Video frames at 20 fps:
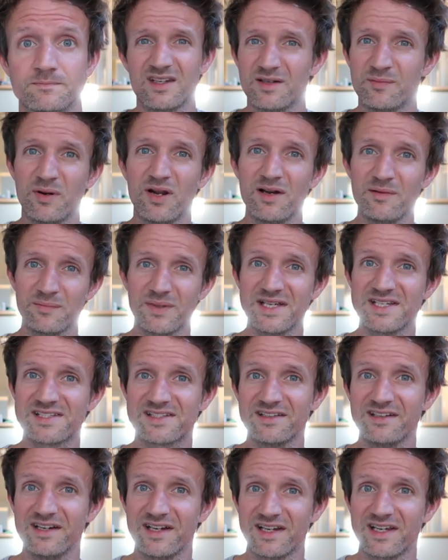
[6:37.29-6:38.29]
The plant-based
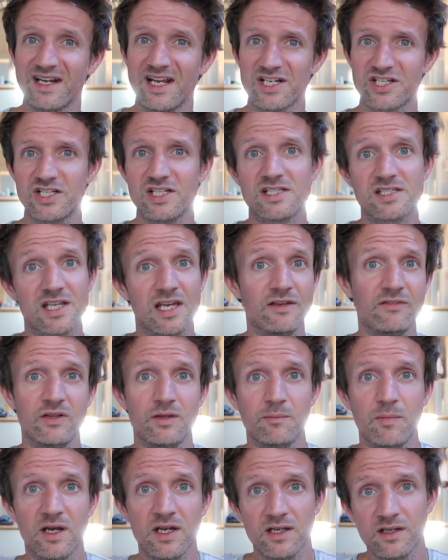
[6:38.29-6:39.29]
diet can actually save
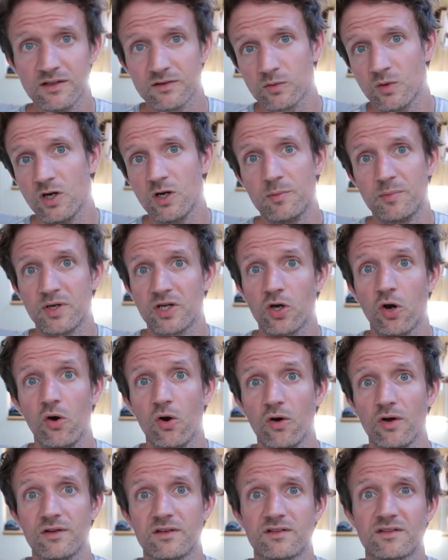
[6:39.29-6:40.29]
you money as well,
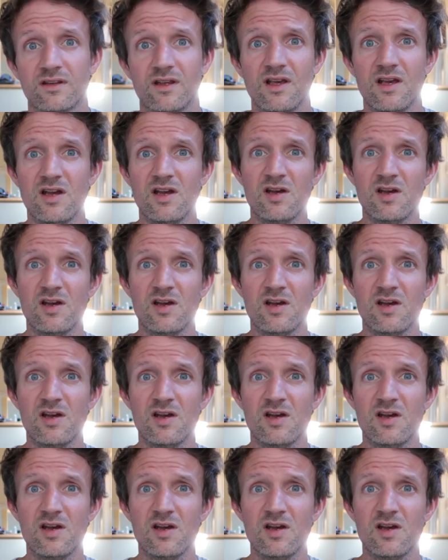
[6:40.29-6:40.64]
because